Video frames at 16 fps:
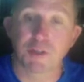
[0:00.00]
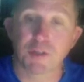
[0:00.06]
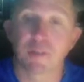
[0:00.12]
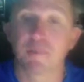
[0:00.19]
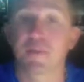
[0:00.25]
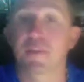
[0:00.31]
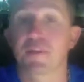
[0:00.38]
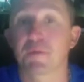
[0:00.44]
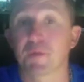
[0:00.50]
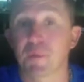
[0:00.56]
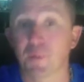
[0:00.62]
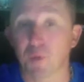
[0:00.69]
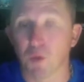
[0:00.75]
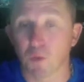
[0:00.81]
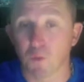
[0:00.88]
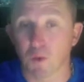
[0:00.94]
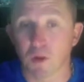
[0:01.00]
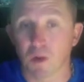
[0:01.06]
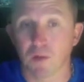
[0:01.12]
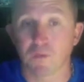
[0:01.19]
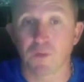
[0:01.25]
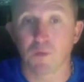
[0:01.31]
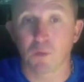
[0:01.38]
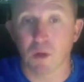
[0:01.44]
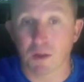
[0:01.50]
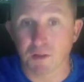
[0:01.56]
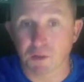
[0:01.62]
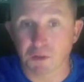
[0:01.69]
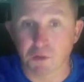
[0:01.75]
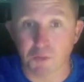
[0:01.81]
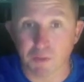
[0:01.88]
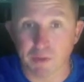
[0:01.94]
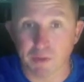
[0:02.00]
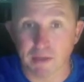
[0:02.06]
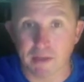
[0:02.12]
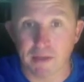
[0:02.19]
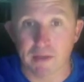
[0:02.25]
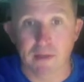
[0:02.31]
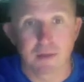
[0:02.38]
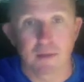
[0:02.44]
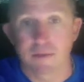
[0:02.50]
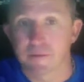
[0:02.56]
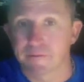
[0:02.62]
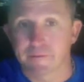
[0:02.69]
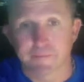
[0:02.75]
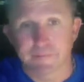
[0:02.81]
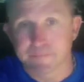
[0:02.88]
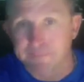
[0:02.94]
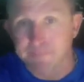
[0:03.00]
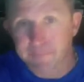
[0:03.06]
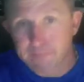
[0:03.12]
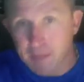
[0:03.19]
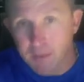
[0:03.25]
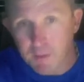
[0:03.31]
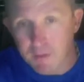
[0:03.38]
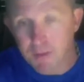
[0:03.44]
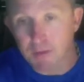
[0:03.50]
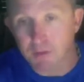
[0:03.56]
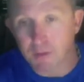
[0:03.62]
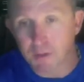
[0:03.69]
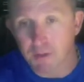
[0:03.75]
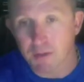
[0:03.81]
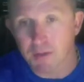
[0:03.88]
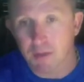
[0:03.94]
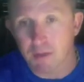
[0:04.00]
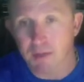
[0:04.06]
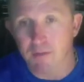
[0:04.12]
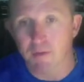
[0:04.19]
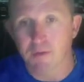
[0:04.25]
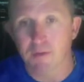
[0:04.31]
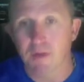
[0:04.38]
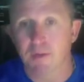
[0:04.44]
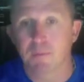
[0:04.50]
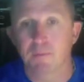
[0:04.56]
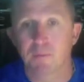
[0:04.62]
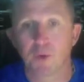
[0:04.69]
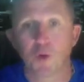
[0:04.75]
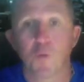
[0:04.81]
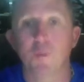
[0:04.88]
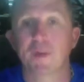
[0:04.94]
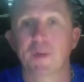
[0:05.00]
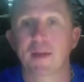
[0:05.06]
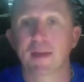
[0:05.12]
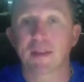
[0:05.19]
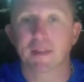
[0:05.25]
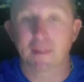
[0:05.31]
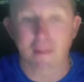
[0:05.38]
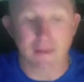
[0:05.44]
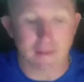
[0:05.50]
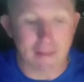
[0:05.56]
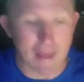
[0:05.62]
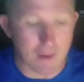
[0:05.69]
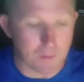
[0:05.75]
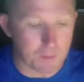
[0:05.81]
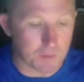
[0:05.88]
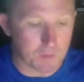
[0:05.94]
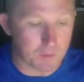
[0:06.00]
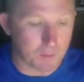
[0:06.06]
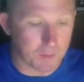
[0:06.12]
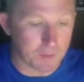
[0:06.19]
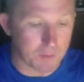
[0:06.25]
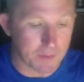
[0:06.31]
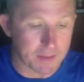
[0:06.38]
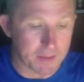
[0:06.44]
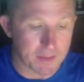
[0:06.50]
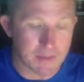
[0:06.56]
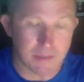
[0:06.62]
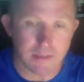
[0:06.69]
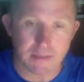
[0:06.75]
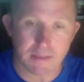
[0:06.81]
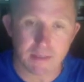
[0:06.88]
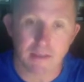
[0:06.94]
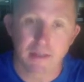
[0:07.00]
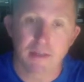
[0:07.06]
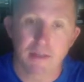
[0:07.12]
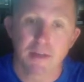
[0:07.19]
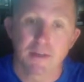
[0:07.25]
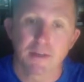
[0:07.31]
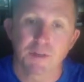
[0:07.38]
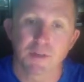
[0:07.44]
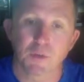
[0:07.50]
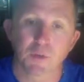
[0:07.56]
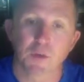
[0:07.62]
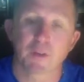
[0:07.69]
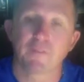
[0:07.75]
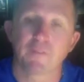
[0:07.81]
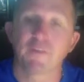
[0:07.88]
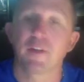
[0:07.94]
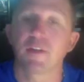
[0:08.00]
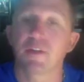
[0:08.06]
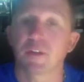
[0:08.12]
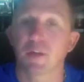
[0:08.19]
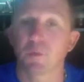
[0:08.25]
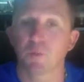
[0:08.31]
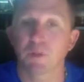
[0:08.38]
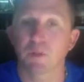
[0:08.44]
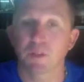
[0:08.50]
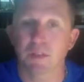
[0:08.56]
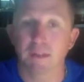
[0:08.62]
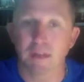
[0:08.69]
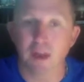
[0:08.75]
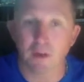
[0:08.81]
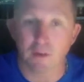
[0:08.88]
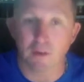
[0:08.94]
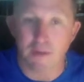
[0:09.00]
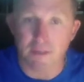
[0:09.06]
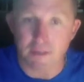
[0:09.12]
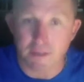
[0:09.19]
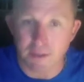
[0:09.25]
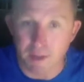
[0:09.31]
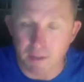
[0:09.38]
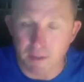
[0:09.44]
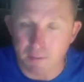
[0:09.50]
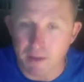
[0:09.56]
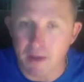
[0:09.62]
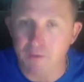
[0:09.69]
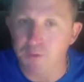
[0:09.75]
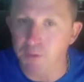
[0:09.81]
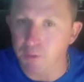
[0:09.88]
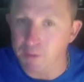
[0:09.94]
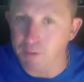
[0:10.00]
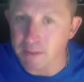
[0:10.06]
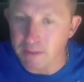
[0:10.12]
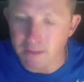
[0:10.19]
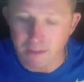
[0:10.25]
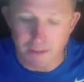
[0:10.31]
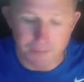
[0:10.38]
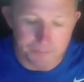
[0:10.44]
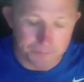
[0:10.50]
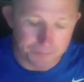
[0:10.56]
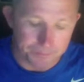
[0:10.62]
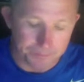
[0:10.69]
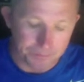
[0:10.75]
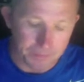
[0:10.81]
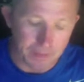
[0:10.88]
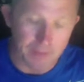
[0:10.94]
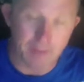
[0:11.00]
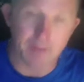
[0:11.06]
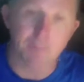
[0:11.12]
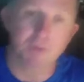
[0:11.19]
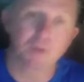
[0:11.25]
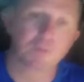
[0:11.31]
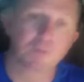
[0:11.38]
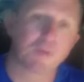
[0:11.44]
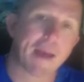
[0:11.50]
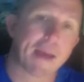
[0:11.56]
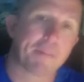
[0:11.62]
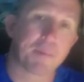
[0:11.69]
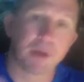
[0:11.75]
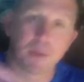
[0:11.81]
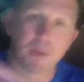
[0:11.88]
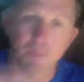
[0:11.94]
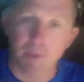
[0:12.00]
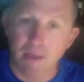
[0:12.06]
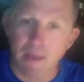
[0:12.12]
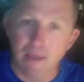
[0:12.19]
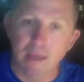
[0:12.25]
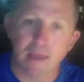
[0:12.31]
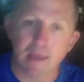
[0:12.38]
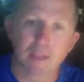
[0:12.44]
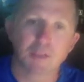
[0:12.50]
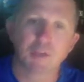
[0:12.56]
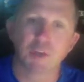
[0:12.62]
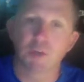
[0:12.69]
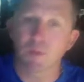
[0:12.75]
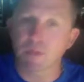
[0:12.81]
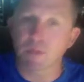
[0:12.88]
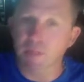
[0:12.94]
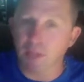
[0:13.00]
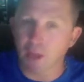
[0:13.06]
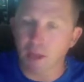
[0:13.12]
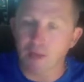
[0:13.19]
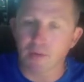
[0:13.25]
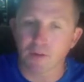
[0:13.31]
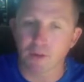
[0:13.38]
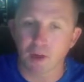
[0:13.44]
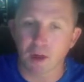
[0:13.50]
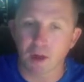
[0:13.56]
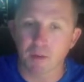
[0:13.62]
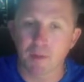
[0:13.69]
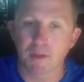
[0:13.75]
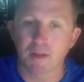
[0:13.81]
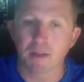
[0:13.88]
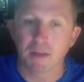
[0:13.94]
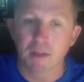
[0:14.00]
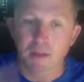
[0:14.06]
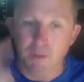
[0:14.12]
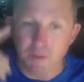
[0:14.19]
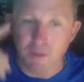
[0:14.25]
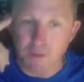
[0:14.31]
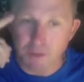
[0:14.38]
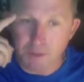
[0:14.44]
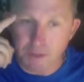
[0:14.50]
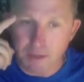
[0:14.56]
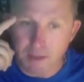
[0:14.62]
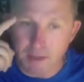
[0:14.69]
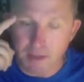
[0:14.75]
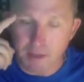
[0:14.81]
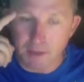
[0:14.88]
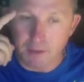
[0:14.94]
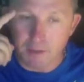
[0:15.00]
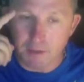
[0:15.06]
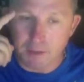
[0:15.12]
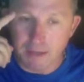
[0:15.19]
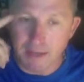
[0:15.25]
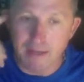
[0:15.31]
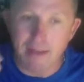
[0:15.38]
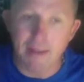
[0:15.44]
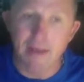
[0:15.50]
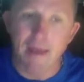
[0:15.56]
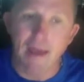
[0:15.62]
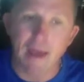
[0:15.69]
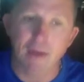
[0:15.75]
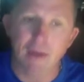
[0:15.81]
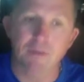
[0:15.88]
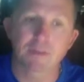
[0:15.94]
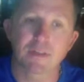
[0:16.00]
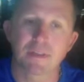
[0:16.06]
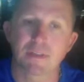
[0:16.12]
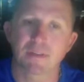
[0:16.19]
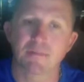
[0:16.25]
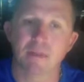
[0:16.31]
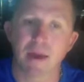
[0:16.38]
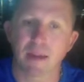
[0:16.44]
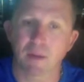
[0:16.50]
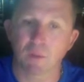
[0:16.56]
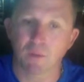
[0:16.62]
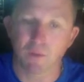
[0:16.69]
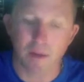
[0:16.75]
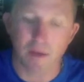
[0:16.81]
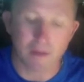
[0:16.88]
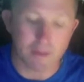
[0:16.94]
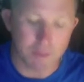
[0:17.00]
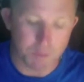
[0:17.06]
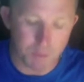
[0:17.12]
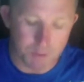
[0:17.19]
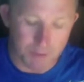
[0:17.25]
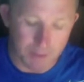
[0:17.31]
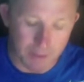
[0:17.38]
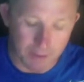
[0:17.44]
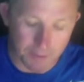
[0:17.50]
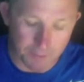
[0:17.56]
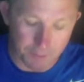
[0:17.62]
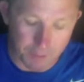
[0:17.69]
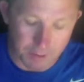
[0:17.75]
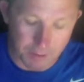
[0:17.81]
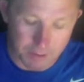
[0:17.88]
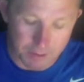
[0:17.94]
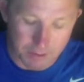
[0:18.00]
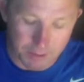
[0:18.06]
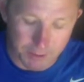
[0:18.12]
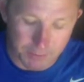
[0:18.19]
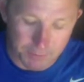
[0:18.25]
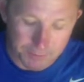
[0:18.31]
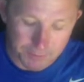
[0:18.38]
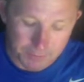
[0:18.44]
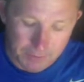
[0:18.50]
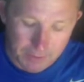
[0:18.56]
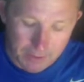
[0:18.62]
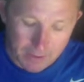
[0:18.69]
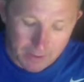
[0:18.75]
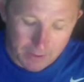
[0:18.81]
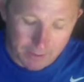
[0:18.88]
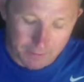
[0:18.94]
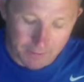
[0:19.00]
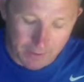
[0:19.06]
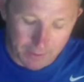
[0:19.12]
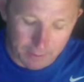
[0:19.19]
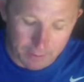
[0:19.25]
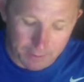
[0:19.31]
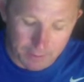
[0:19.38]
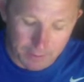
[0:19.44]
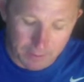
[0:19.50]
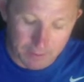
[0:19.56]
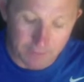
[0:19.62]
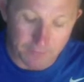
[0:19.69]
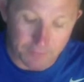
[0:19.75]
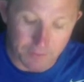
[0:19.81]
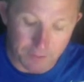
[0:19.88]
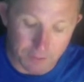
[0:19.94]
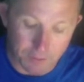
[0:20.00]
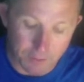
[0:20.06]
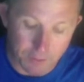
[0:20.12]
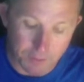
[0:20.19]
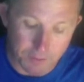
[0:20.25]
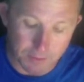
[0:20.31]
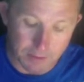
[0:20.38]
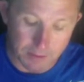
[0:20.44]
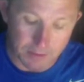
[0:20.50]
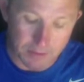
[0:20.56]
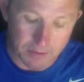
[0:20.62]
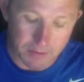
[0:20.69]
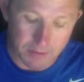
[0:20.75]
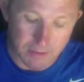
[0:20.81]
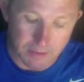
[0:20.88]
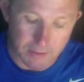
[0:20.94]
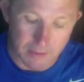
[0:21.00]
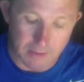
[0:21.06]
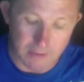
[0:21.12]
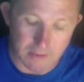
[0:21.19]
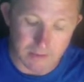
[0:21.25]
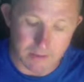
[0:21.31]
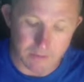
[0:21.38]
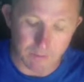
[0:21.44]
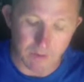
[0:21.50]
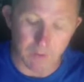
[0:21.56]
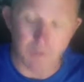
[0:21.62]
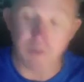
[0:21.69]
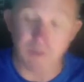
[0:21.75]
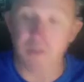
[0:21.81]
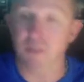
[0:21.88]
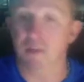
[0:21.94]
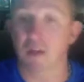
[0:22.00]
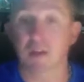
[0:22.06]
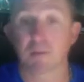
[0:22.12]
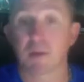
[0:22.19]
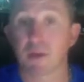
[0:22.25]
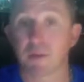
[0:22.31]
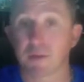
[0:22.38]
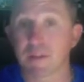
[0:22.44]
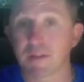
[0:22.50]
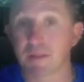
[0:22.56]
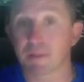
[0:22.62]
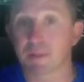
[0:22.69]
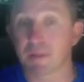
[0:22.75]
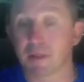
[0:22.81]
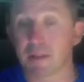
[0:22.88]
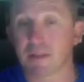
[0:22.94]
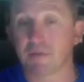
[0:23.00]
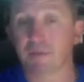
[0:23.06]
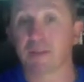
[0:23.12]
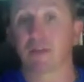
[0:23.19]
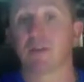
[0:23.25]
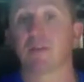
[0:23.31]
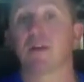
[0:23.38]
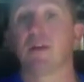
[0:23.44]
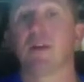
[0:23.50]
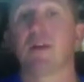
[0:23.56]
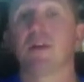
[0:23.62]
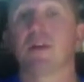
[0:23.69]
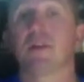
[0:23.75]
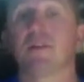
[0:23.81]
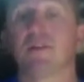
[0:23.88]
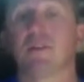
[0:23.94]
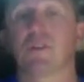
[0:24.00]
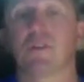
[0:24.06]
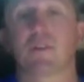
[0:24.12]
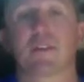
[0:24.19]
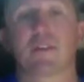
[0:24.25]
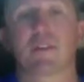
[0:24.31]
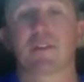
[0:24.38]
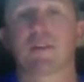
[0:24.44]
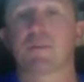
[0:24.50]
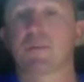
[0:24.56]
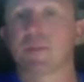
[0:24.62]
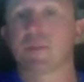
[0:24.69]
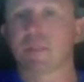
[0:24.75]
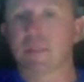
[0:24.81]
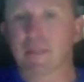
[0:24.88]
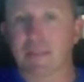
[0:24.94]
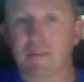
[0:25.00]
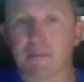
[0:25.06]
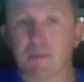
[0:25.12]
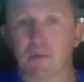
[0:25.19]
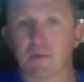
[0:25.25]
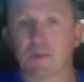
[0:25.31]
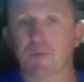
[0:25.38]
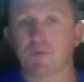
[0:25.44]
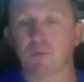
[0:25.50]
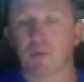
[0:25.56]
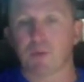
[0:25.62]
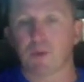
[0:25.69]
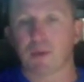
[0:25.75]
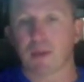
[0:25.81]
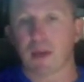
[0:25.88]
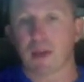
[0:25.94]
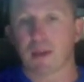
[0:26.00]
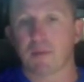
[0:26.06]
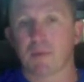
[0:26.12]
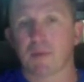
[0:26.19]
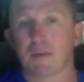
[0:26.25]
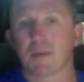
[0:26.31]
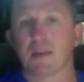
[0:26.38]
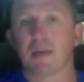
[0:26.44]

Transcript: have been 3.1. If you watched 3, that one's no good. I'm hoping I can delete that one before anybody sees it. So we're going to finish up what the DRS is all about, the green slip, and then I'm going to wrap up and show you what they all have in common so that you can kind of understand how systematic we've got this put together for you. So the final two things is, well, we just talked about green slip in the last video. So the green slip is the most important document.